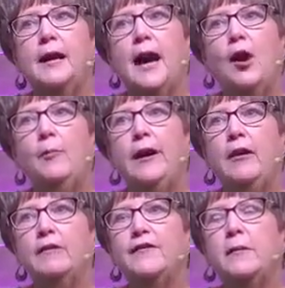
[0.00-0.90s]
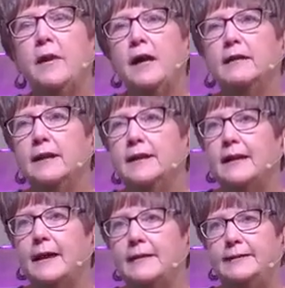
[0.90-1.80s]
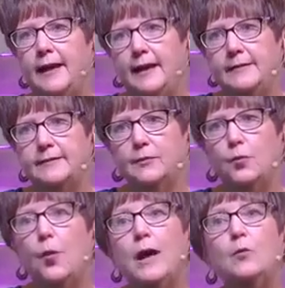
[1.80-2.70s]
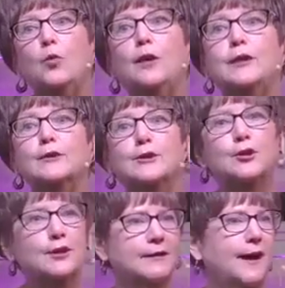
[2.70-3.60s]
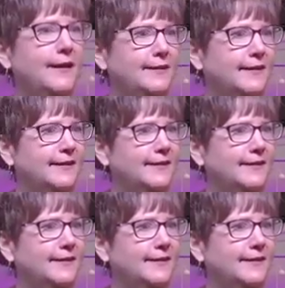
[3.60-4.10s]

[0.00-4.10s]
How about if I'm not like God yet, what would it look like